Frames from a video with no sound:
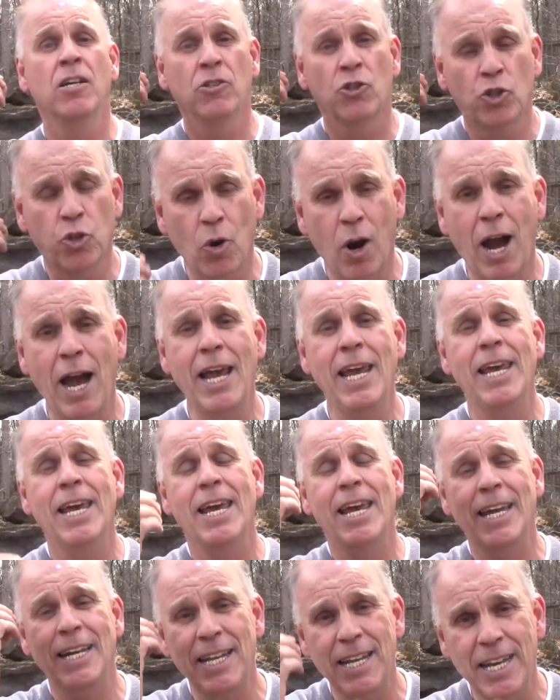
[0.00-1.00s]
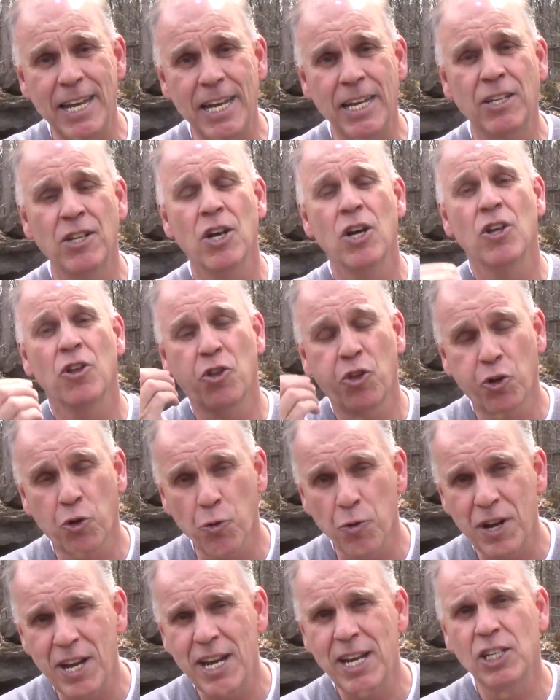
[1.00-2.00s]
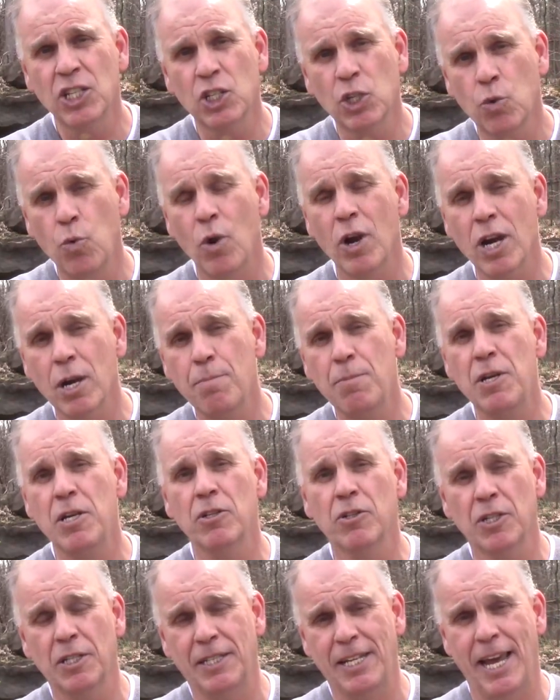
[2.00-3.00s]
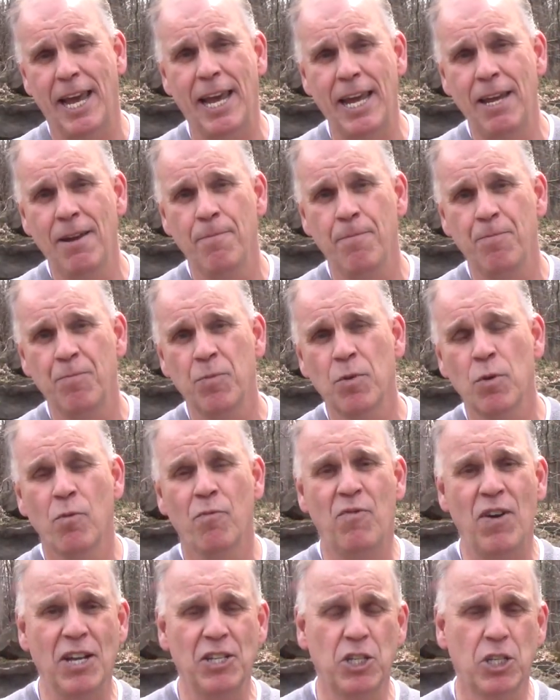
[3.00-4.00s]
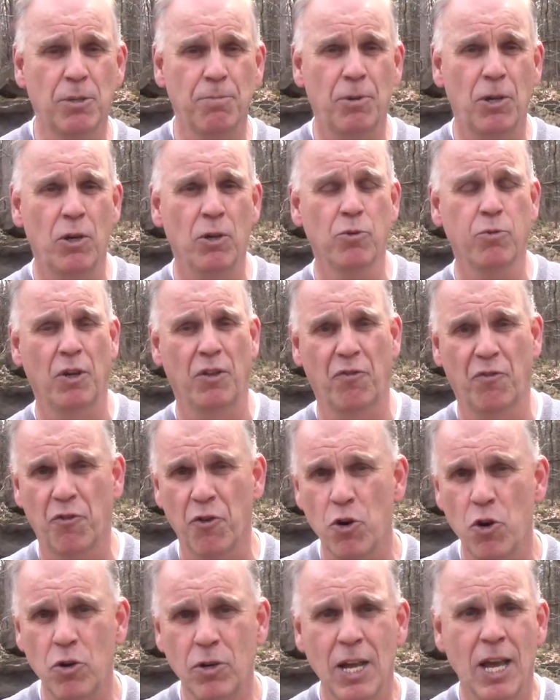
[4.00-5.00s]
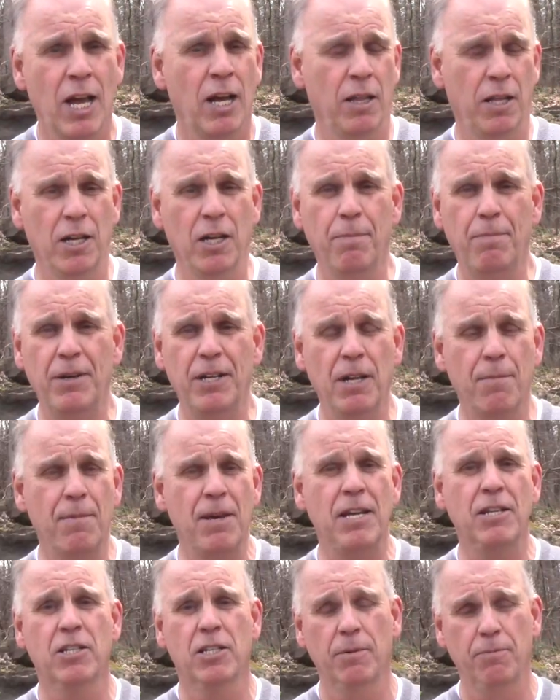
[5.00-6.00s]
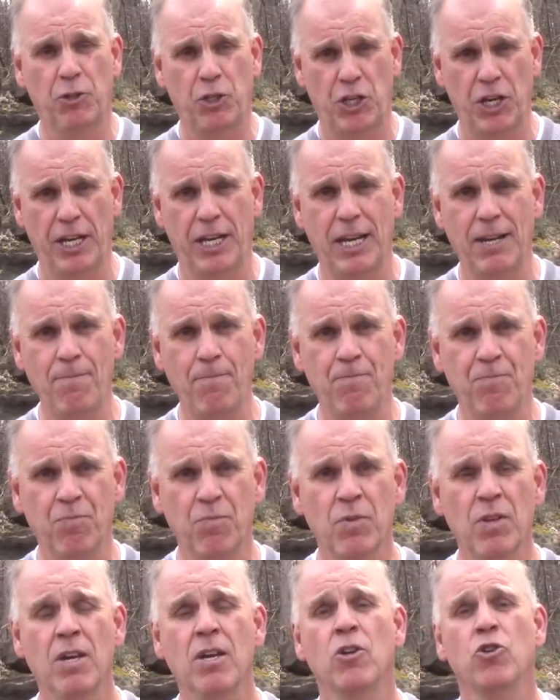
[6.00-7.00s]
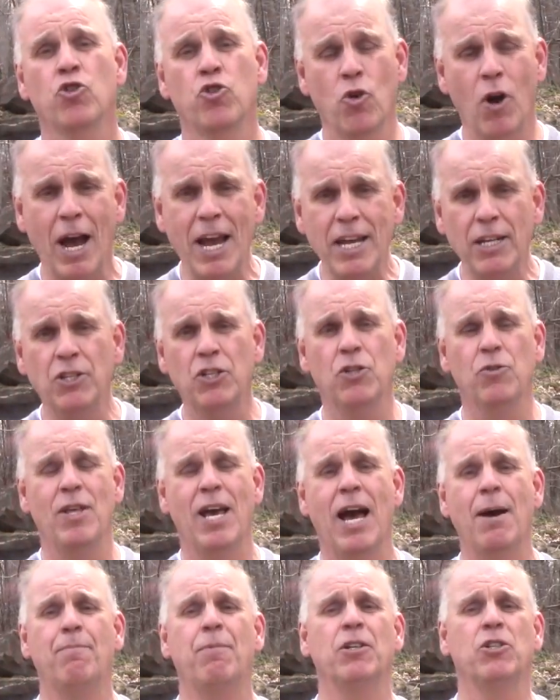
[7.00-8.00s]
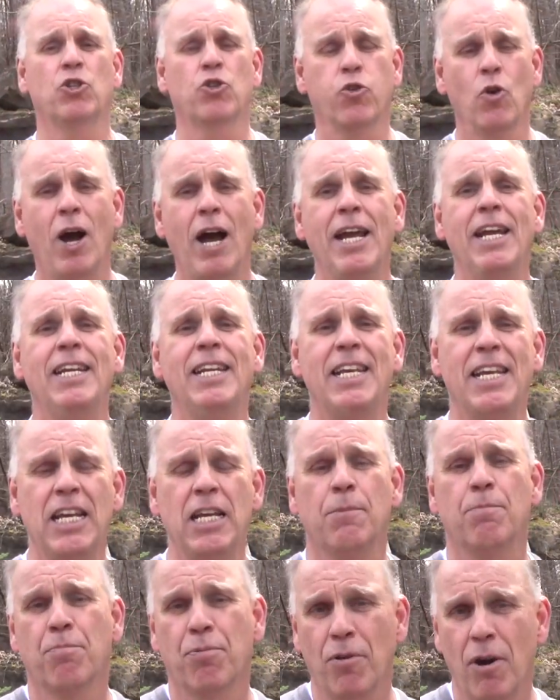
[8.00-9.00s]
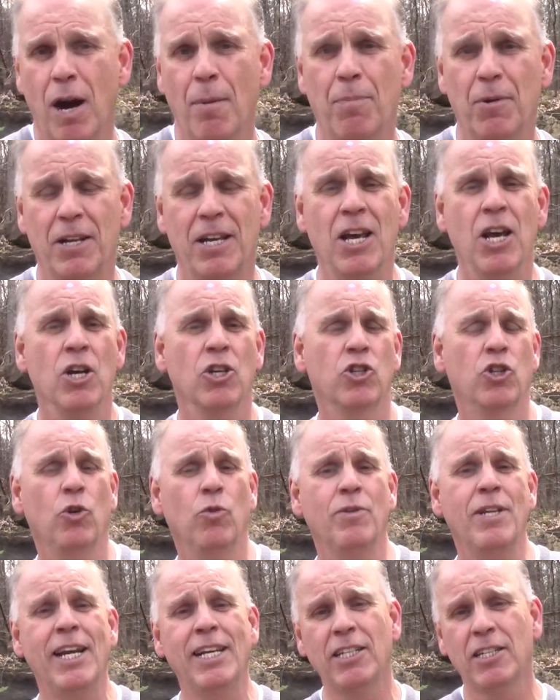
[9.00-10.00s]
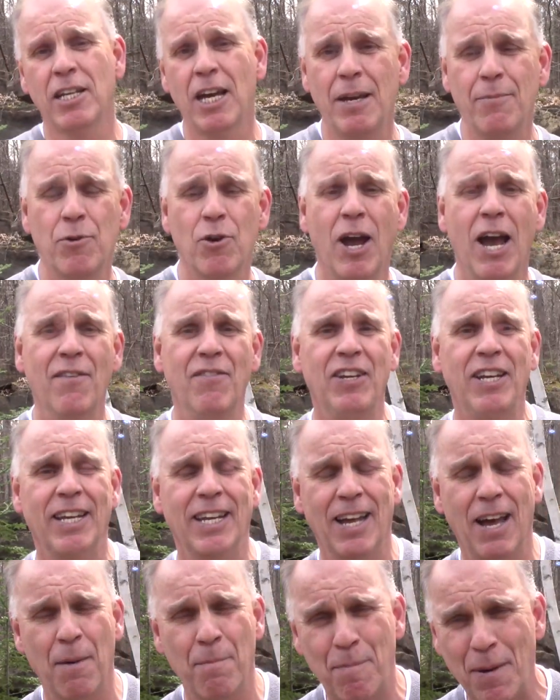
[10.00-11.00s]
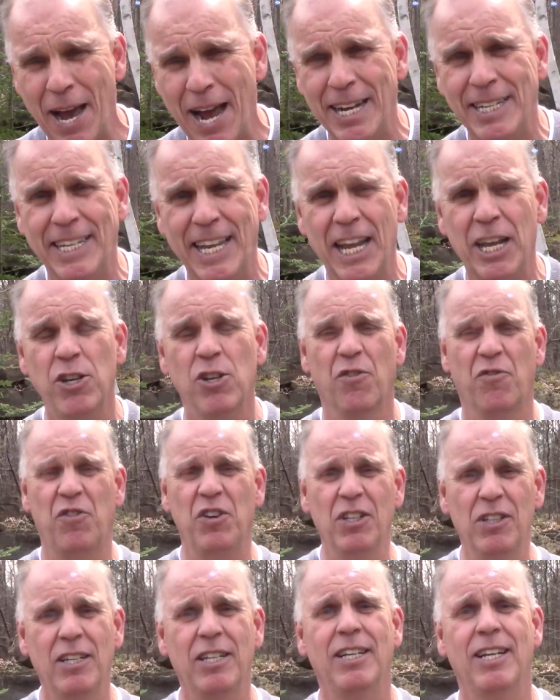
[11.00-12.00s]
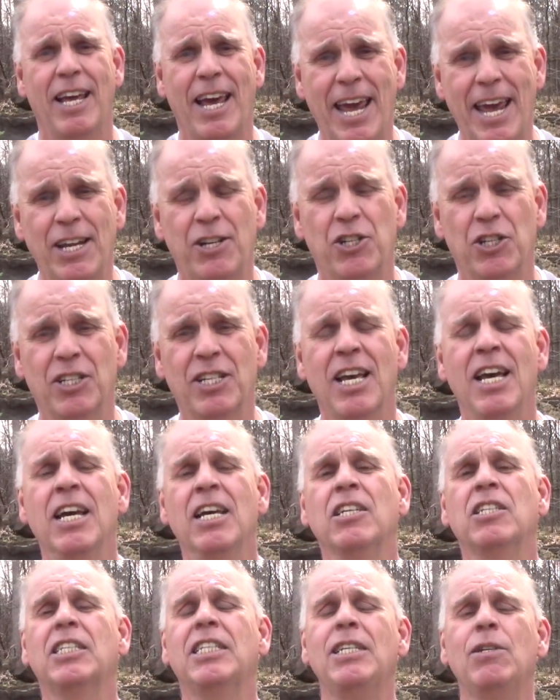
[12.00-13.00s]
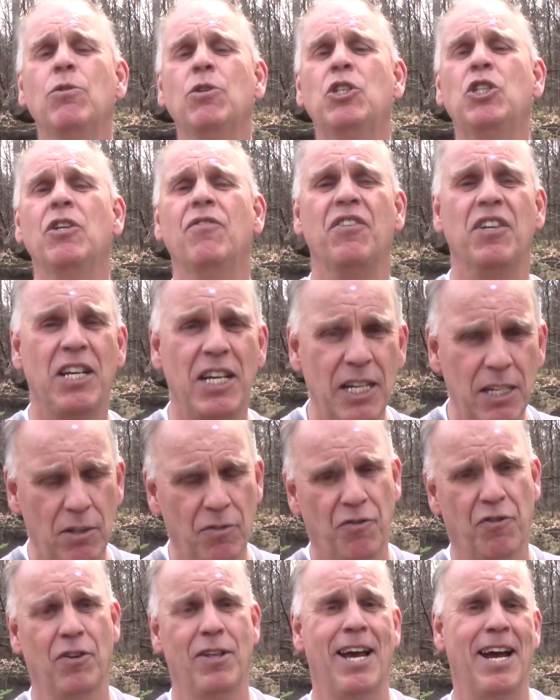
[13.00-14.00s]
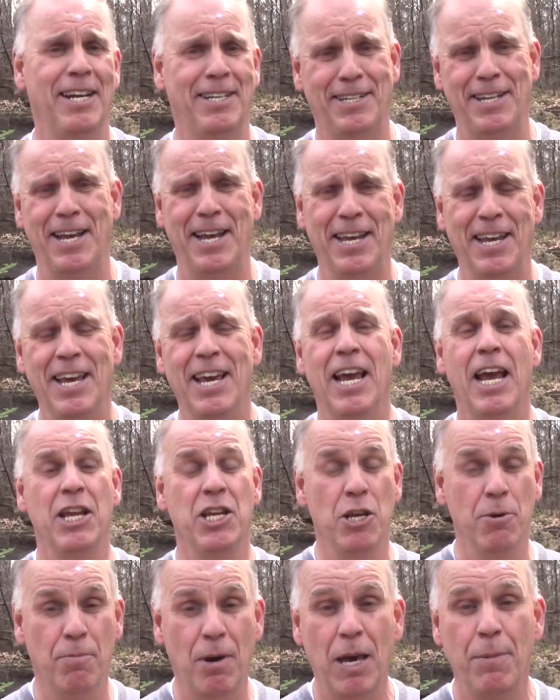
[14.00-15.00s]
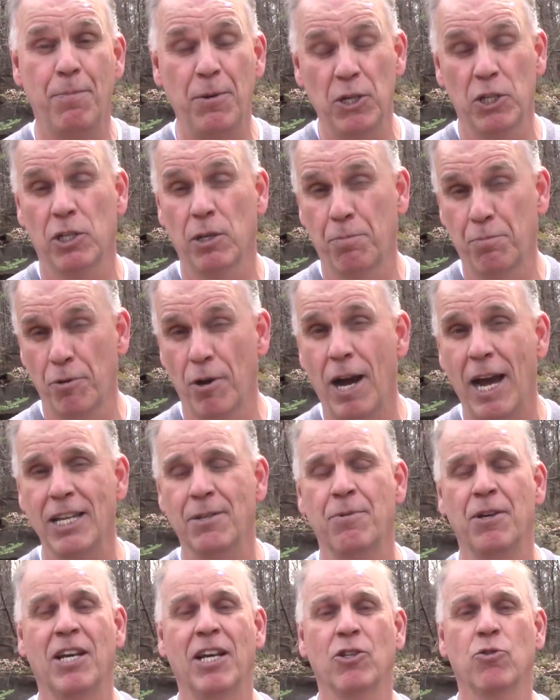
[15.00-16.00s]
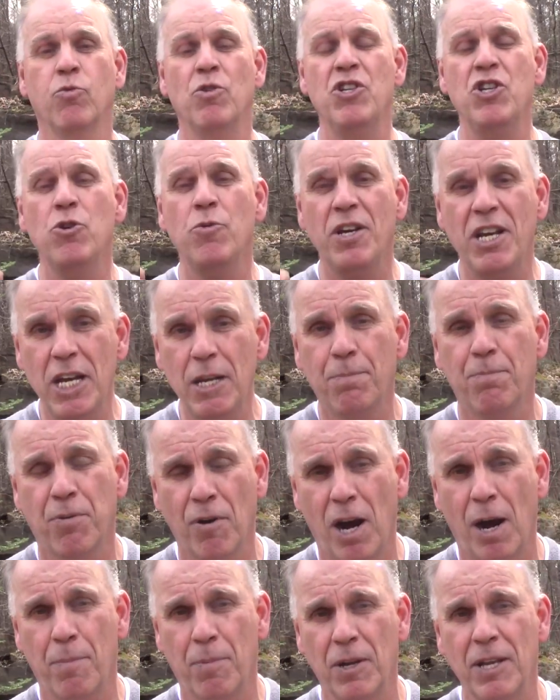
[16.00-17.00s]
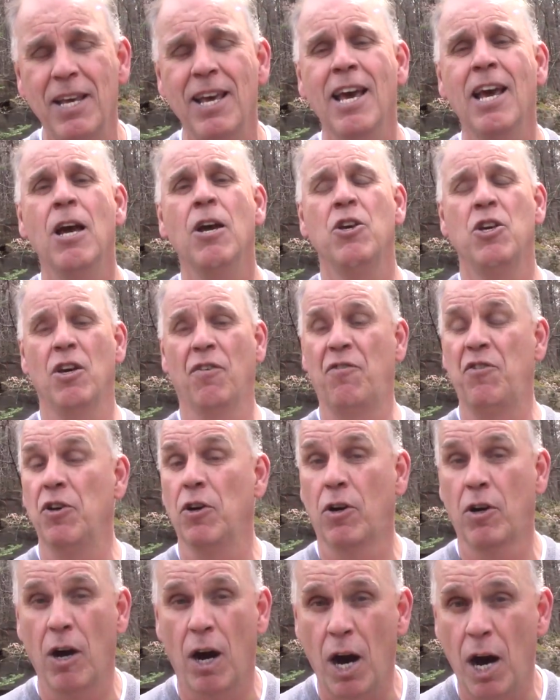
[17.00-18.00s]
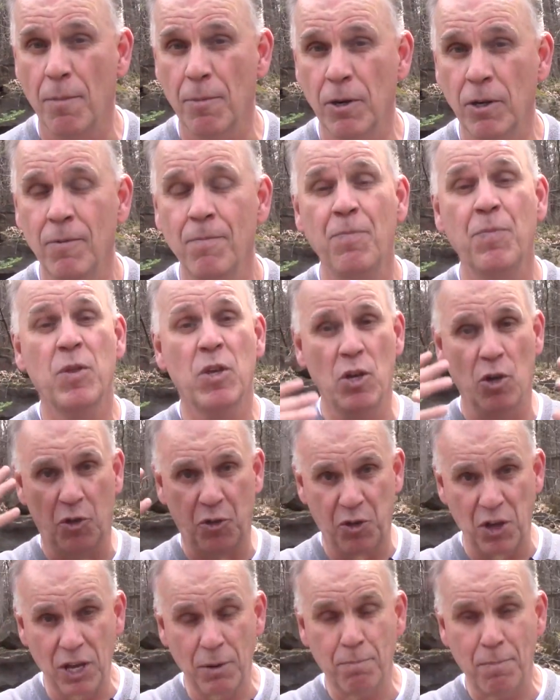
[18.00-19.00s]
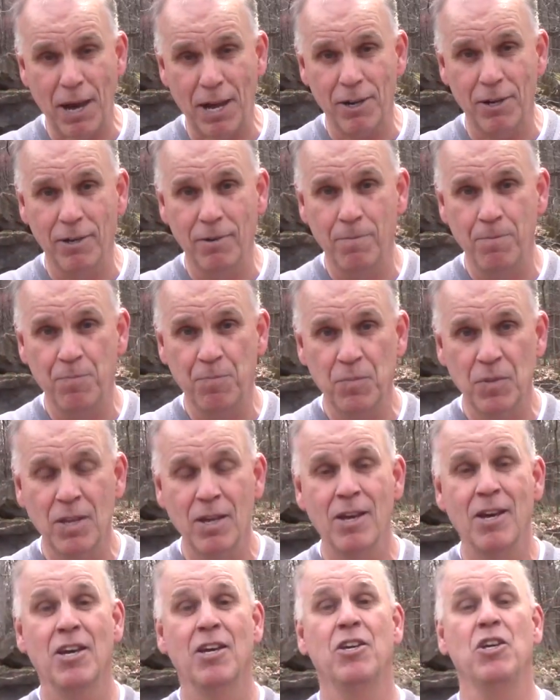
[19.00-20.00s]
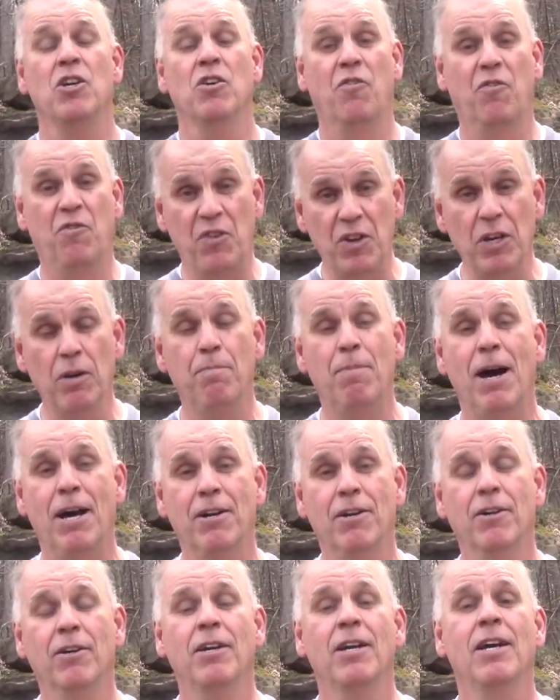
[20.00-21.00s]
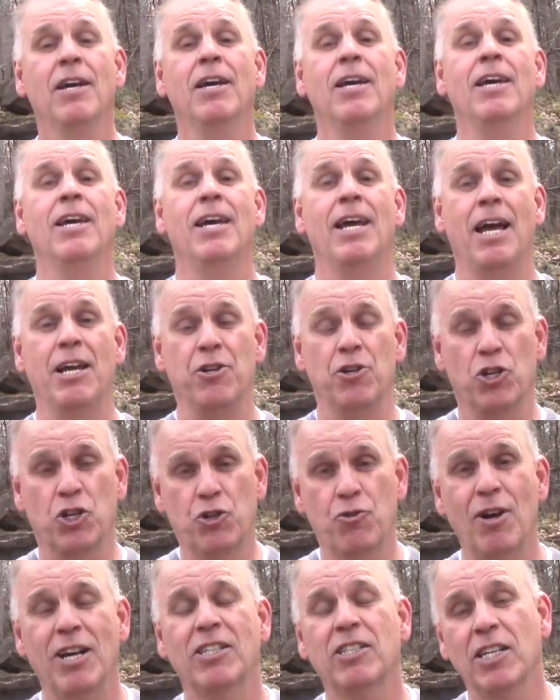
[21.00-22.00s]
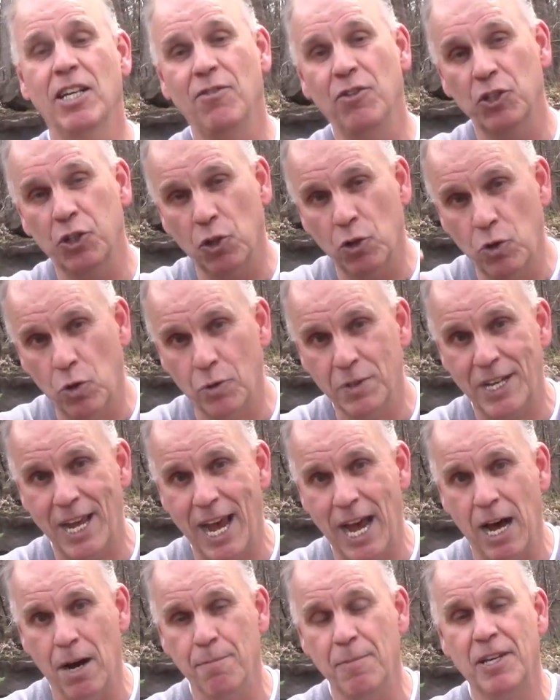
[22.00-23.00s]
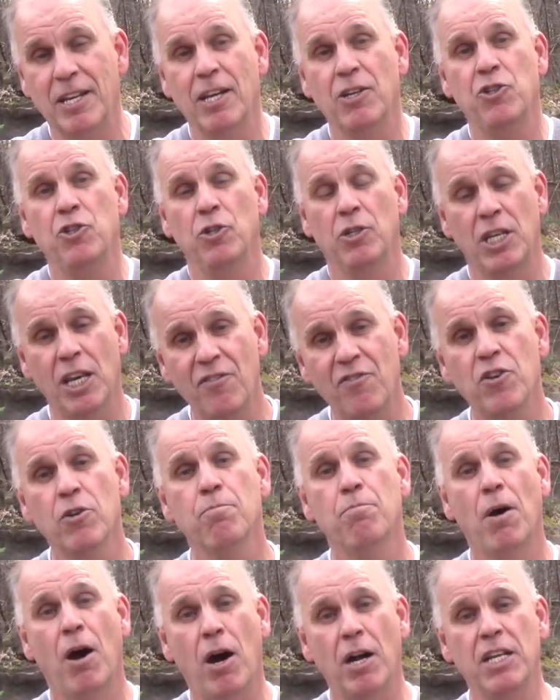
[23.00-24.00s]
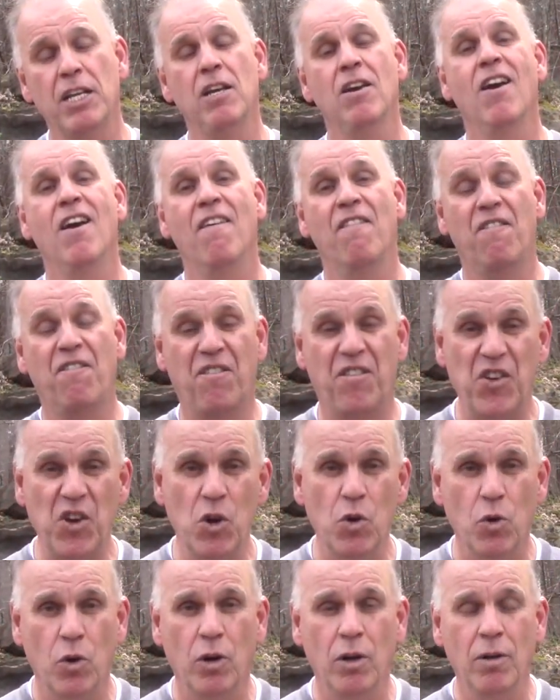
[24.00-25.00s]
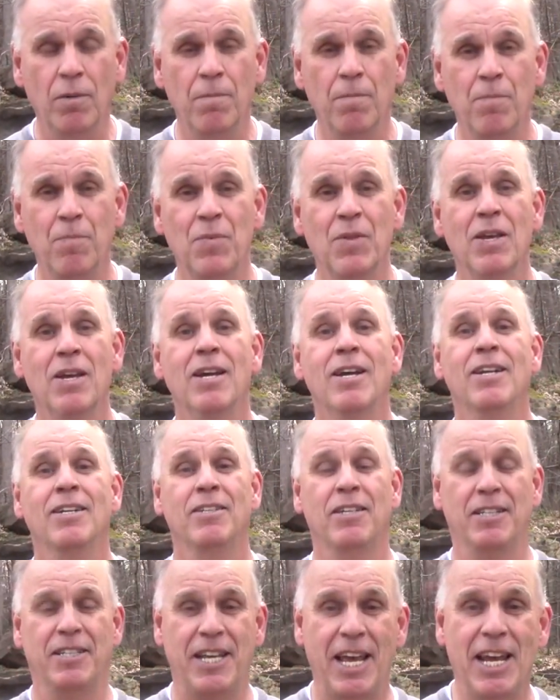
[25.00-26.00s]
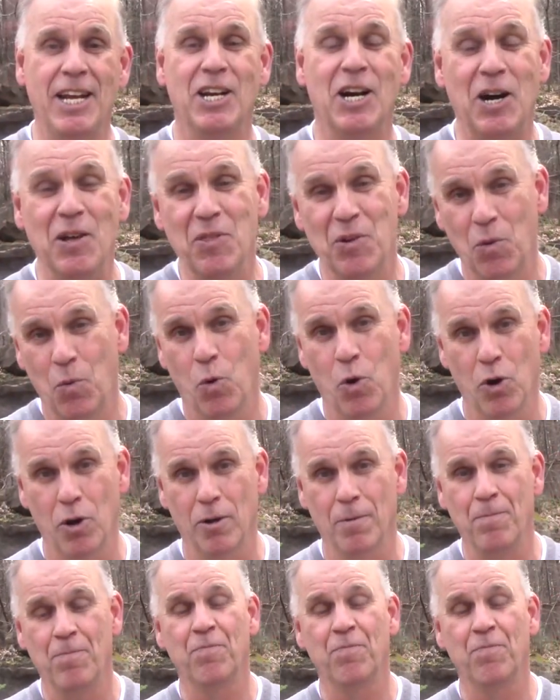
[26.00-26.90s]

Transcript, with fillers: Try and eat three square meals a day vegetables, with fruit, a little bit of meat, some chicken. Try and do that, but try and eat properly. So next time you're having a bad day, you're feeling a little anxious, see what you've eaten for that day. And you might be surprised because when you eat properly, you'll feel calmer, you'll think better, you'll feel better, and your stress levels will go down because you'll give your body fuel to take on the world.